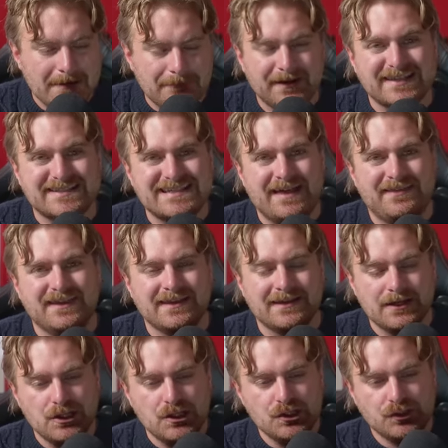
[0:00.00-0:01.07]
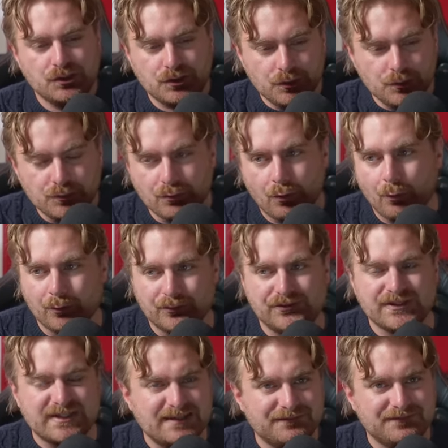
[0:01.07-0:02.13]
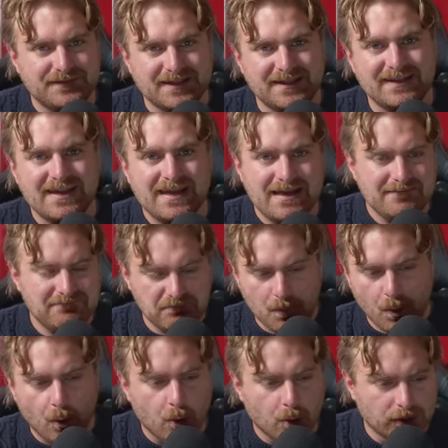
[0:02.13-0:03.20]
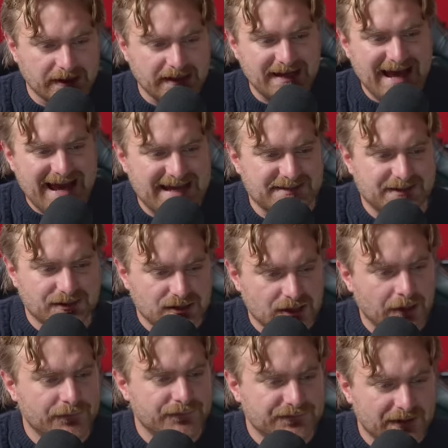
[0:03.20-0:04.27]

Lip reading: but it's nothing huge or significant all in as it goes.